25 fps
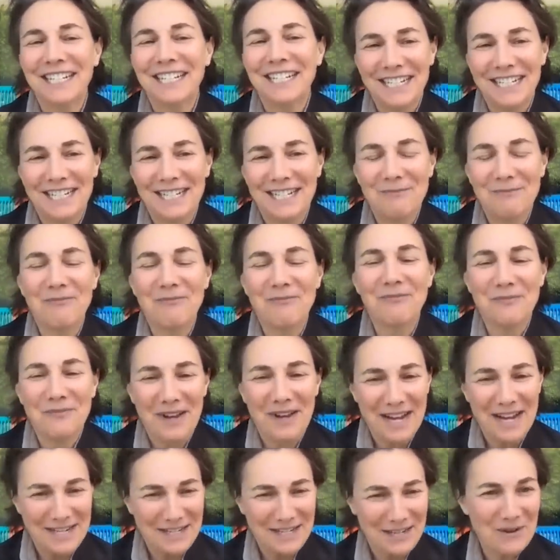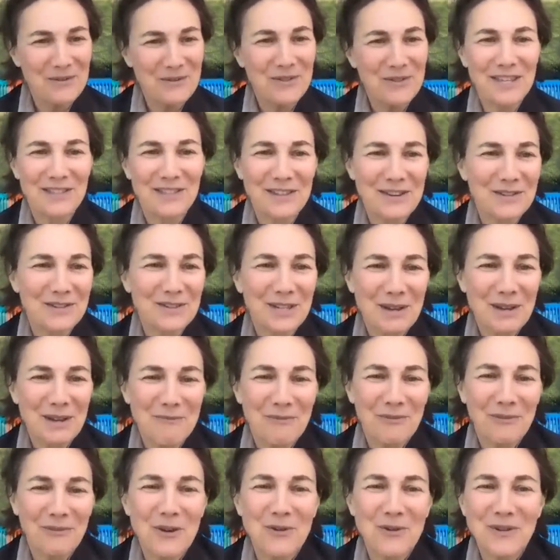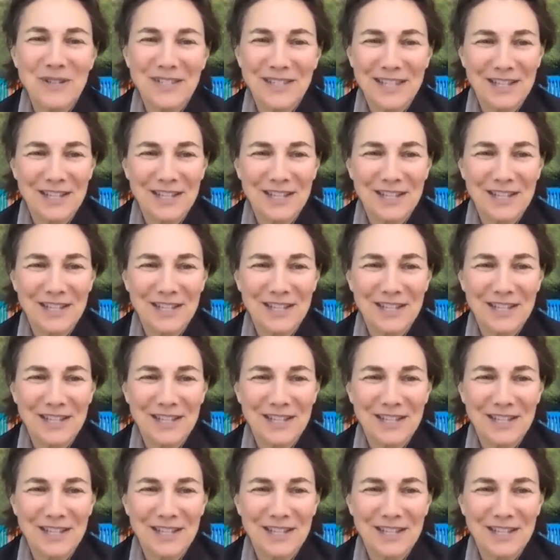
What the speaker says: I know that there are some folks